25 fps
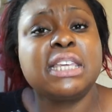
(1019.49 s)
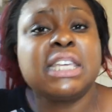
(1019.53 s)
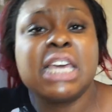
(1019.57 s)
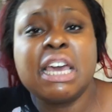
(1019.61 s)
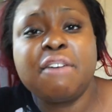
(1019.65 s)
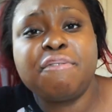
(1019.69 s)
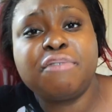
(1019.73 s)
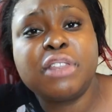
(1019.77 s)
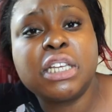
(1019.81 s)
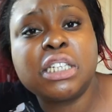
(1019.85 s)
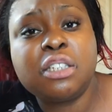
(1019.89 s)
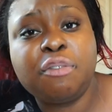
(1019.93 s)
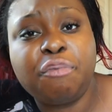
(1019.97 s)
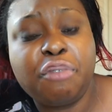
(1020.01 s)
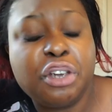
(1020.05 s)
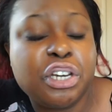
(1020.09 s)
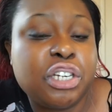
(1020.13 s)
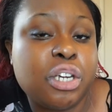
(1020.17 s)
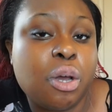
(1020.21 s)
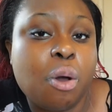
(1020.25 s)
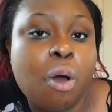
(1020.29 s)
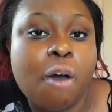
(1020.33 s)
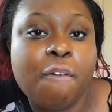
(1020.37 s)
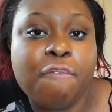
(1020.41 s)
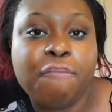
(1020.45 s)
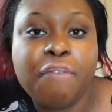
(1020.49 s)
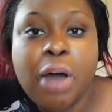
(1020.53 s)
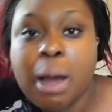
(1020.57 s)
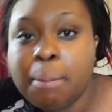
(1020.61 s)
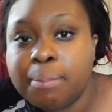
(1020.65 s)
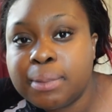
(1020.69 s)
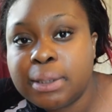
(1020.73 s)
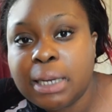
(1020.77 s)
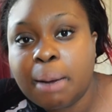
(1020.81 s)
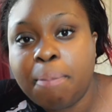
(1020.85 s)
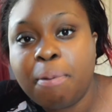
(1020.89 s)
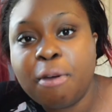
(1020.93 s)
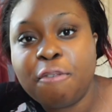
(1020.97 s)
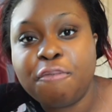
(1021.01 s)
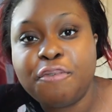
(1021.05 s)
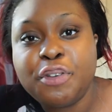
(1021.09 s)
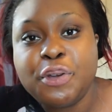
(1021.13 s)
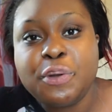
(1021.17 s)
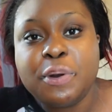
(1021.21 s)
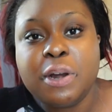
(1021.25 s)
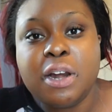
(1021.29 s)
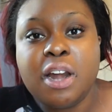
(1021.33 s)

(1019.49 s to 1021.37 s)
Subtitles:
Give this video a thumbs up if you